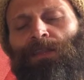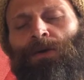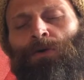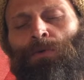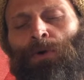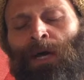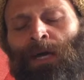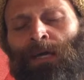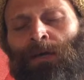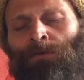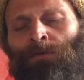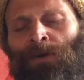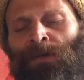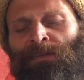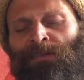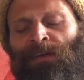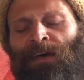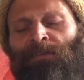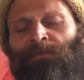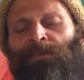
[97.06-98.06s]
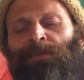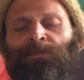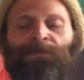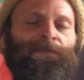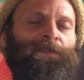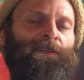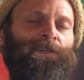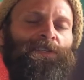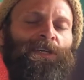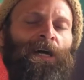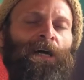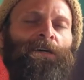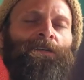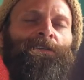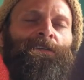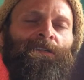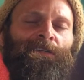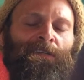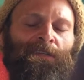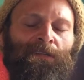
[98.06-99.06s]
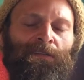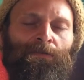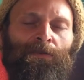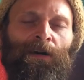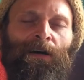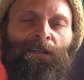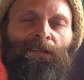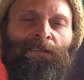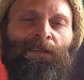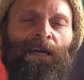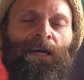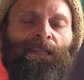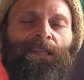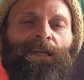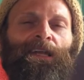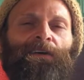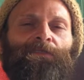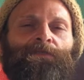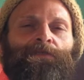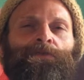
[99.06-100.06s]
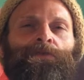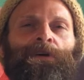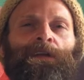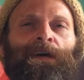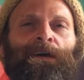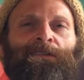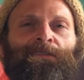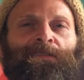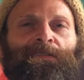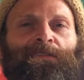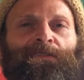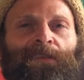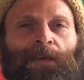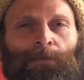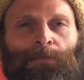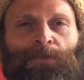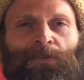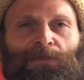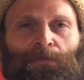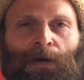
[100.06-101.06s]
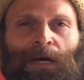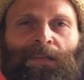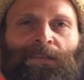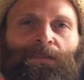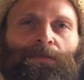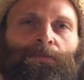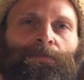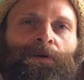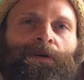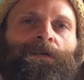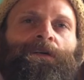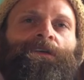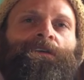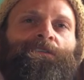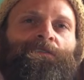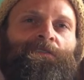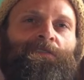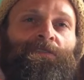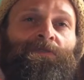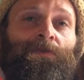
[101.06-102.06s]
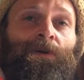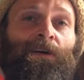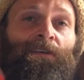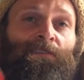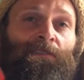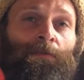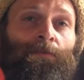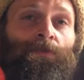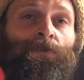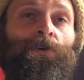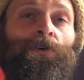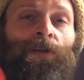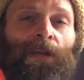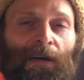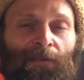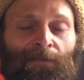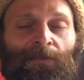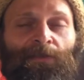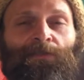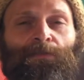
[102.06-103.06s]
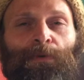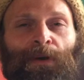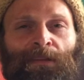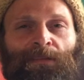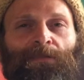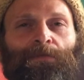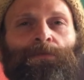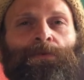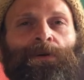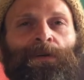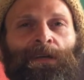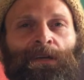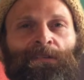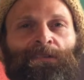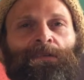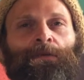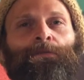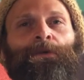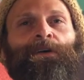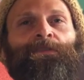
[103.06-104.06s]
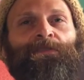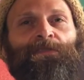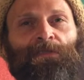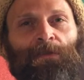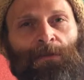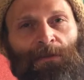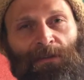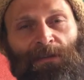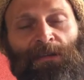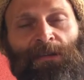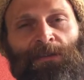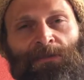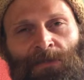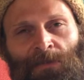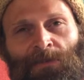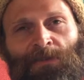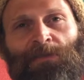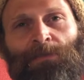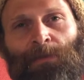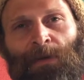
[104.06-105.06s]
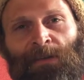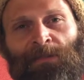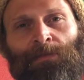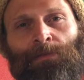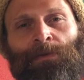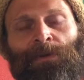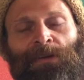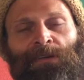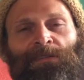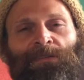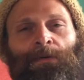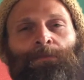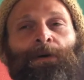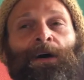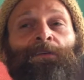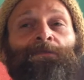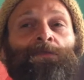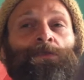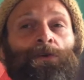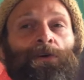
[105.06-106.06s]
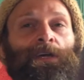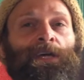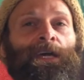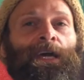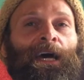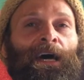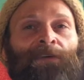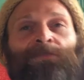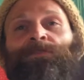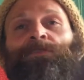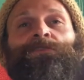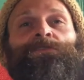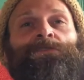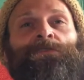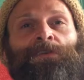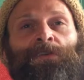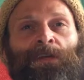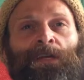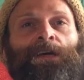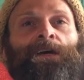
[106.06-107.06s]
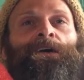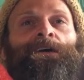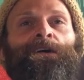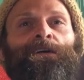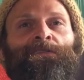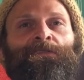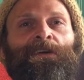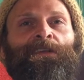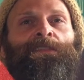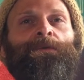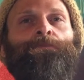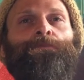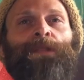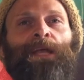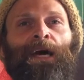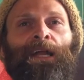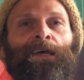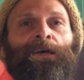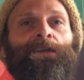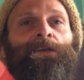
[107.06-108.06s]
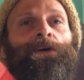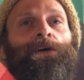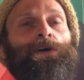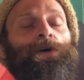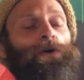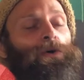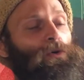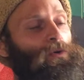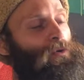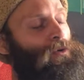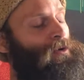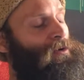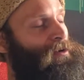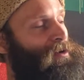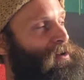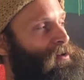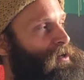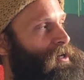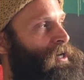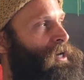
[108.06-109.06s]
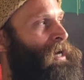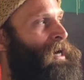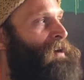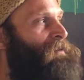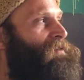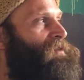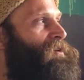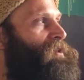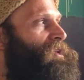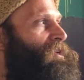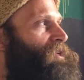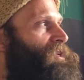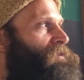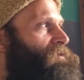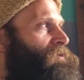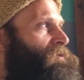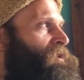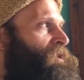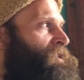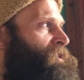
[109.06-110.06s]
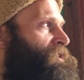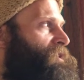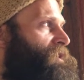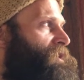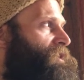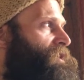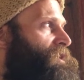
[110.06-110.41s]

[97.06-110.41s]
awakened ones have different charges as well. It's not that everyone has the same responsibilities as well. Some don't have responsibilities. Some have some teaching responsibilities. Some have looking after certain areas on the planet, or looking after the different